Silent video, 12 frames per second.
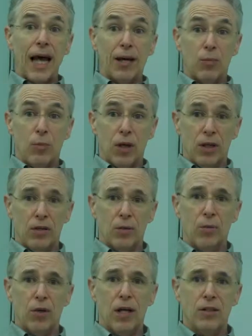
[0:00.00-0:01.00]
latter part of the
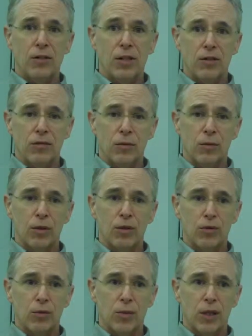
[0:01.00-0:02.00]
process, of the
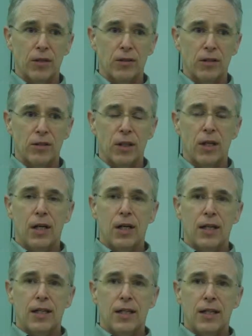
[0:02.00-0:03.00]
rehearsal process,
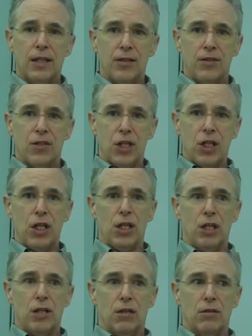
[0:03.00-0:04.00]
is the
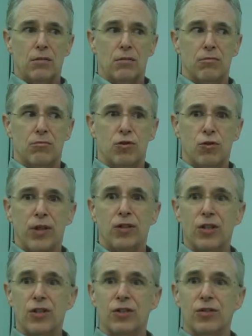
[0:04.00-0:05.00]

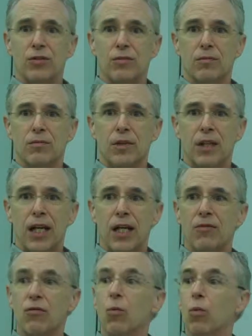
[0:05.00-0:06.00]
transitions,
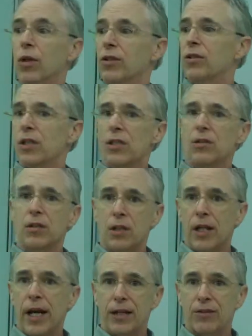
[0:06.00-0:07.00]
getting from one scene to
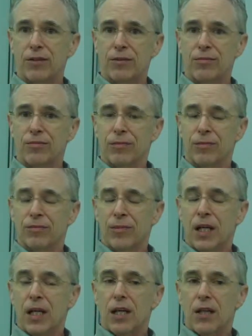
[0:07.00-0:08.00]
the next.
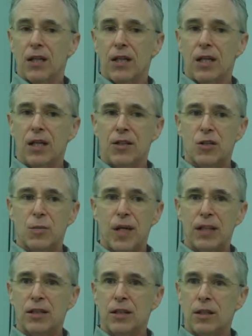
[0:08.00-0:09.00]
The
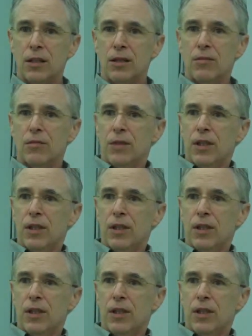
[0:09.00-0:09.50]
unexpected